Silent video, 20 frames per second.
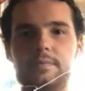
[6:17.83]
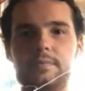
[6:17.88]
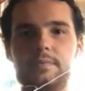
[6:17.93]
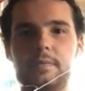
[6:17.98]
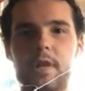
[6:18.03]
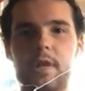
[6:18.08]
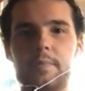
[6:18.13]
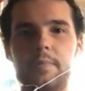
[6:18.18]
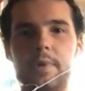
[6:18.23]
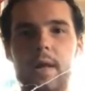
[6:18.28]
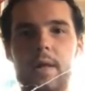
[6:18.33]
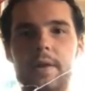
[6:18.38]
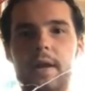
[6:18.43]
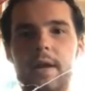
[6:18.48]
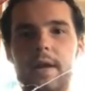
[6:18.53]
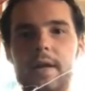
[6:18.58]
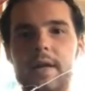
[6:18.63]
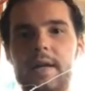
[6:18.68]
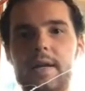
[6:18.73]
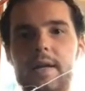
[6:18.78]
I'm probably
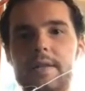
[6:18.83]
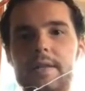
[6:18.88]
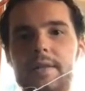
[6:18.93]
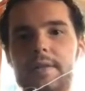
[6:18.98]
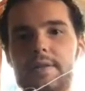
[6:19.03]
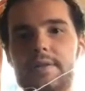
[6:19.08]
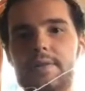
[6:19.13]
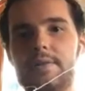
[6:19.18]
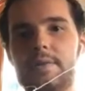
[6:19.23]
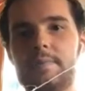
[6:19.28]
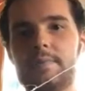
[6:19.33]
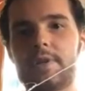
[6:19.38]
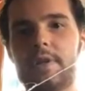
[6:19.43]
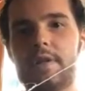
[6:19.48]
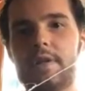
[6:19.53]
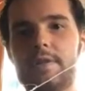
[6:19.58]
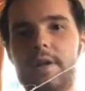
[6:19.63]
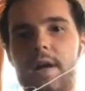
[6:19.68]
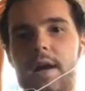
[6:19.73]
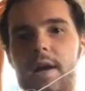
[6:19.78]
not going to edit this. I'm just
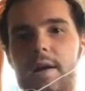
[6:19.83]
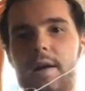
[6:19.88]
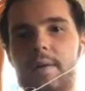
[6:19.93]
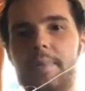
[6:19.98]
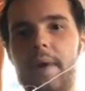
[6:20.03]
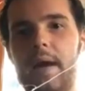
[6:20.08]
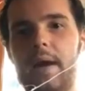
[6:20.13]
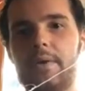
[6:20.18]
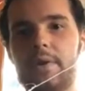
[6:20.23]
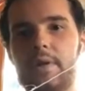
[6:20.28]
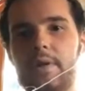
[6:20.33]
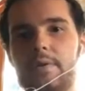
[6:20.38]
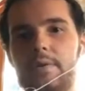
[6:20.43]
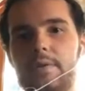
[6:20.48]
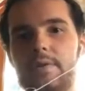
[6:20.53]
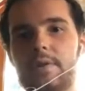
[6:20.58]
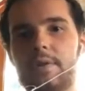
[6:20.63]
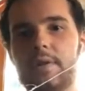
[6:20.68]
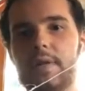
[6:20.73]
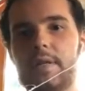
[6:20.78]
going to talk about you
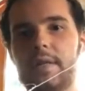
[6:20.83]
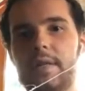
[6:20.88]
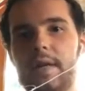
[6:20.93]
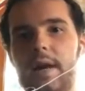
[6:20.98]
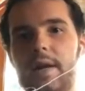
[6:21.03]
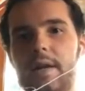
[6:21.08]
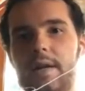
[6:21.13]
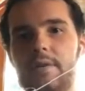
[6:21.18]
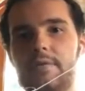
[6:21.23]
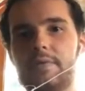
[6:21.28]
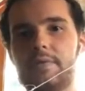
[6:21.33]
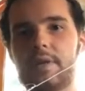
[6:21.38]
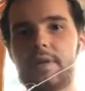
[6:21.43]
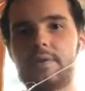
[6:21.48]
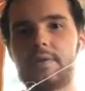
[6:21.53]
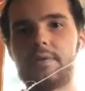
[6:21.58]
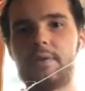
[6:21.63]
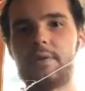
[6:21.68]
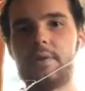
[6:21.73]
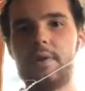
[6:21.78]
until you get the audio
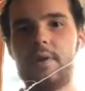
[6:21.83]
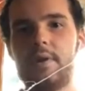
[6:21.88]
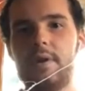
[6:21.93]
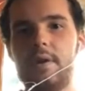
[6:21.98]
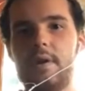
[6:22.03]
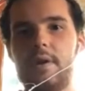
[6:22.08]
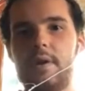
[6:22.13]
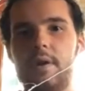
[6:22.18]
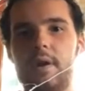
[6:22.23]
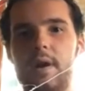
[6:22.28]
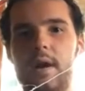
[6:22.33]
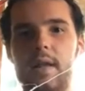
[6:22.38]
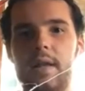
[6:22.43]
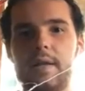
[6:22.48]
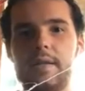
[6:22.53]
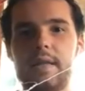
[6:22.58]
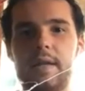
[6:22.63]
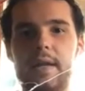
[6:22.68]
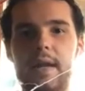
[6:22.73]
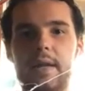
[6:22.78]
fixed. I
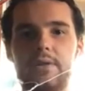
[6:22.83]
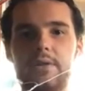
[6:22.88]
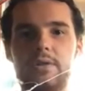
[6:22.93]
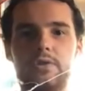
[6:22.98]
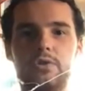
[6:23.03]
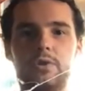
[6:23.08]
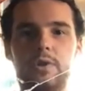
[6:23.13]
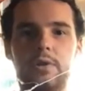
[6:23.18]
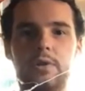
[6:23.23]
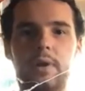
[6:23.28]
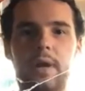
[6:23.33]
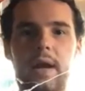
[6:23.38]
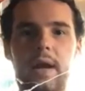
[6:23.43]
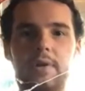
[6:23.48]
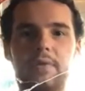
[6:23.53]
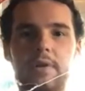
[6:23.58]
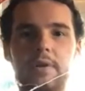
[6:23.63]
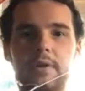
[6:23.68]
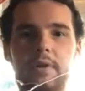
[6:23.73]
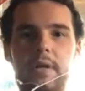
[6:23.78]
like that National
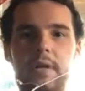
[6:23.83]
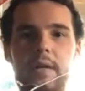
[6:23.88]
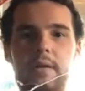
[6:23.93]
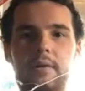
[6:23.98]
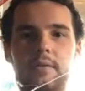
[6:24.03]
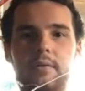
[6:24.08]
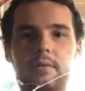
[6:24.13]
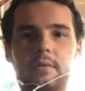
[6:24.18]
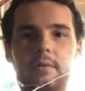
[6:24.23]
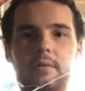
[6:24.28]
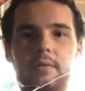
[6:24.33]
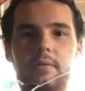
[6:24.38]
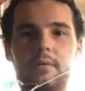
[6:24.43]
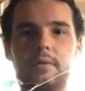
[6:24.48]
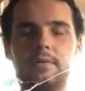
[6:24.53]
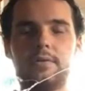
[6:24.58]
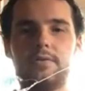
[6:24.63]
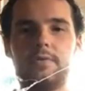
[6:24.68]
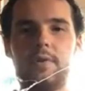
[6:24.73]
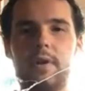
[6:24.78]
Geographic hoodie.
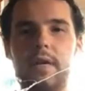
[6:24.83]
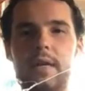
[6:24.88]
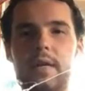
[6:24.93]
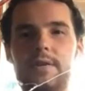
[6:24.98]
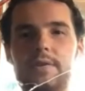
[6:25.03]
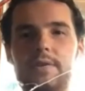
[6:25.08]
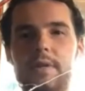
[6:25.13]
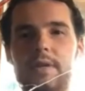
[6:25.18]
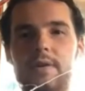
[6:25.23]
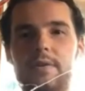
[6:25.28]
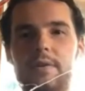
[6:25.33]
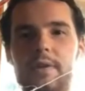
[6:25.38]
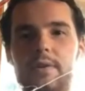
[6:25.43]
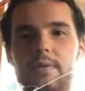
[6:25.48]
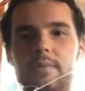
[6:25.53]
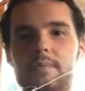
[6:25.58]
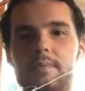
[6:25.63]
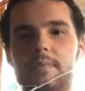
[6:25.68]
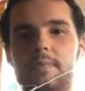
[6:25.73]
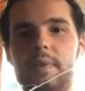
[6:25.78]
It's funny because I know
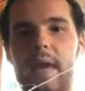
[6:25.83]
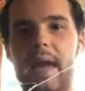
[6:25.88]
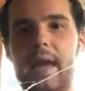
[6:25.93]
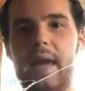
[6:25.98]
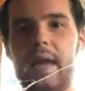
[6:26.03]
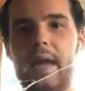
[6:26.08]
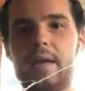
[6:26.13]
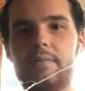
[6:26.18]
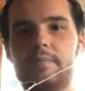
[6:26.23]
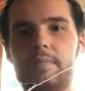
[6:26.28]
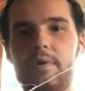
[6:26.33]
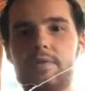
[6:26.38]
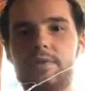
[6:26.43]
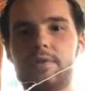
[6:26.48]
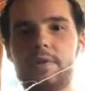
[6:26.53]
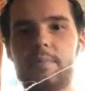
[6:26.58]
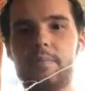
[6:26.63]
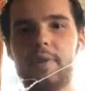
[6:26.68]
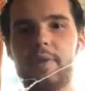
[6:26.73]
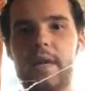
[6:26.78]
you hate
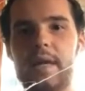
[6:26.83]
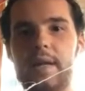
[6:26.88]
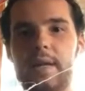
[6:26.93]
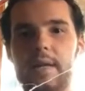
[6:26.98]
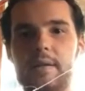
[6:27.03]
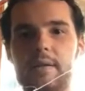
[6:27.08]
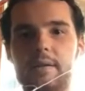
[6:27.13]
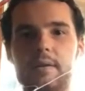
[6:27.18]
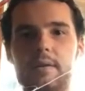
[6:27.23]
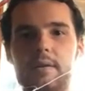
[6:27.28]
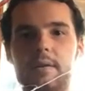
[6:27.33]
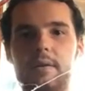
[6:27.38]
most of the planet.